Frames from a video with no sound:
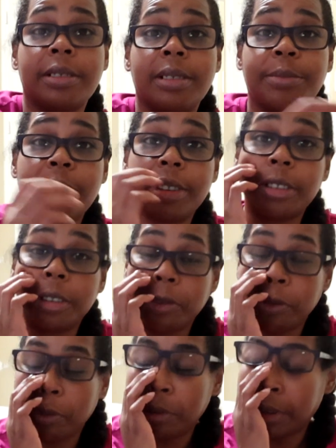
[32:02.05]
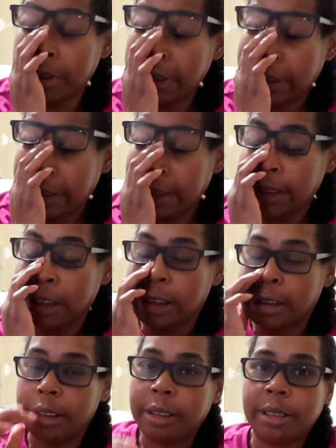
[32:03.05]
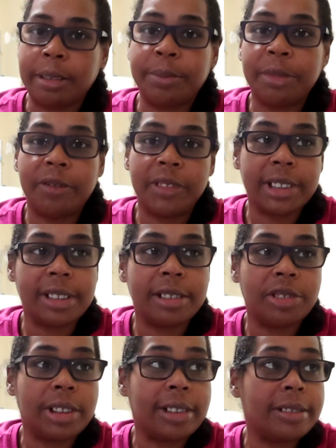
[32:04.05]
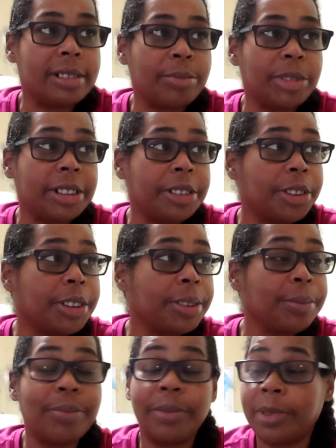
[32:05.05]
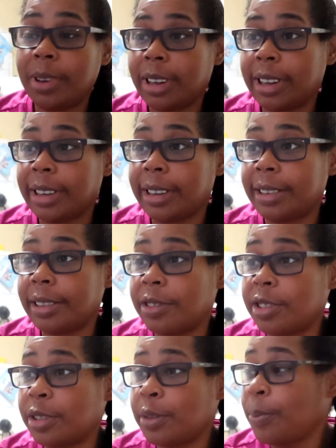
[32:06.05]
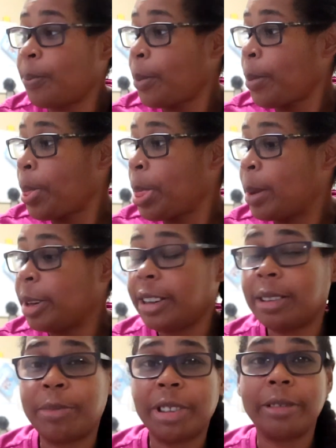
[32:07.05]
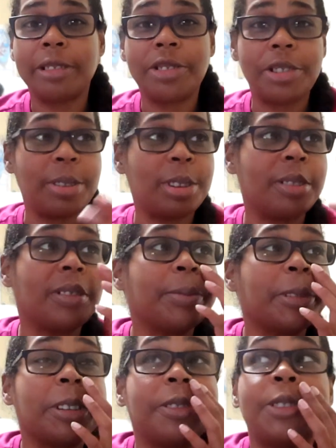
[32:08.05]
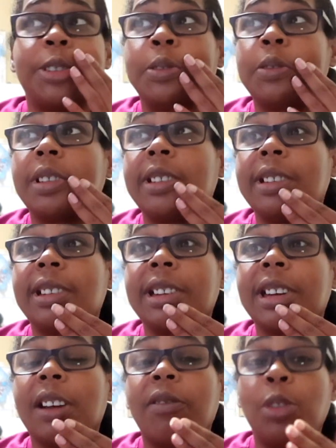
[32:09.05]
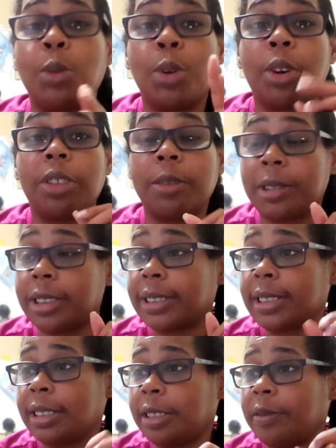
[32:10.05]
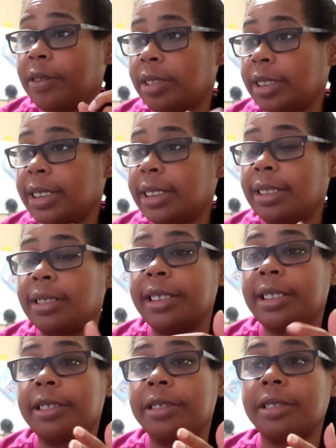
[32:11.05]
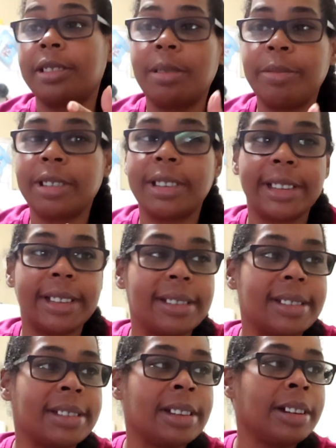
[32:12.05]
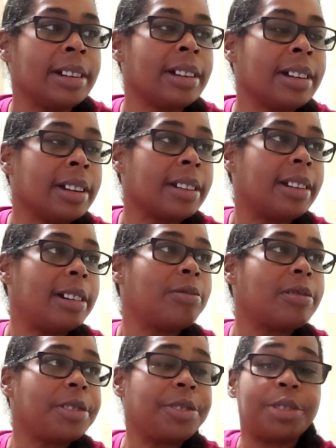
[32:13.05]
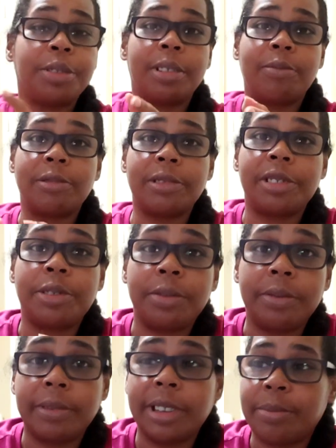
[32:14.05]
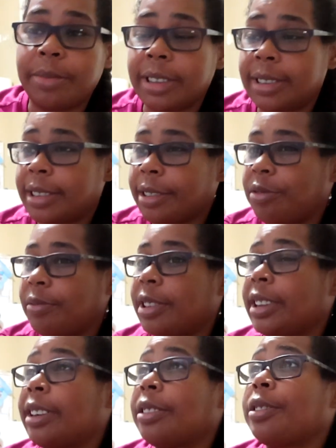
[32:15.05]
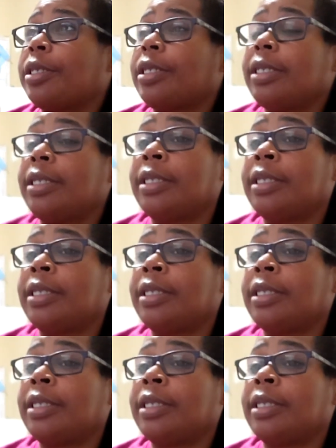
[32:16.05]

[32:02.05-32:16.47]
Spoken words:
I'm gonna go fix the child some dinner, and yeah, I'm not really sure if I'm gonna do anything for the rest of the night. Like, there are a couple of things that I want to do. I want to get my schedule together.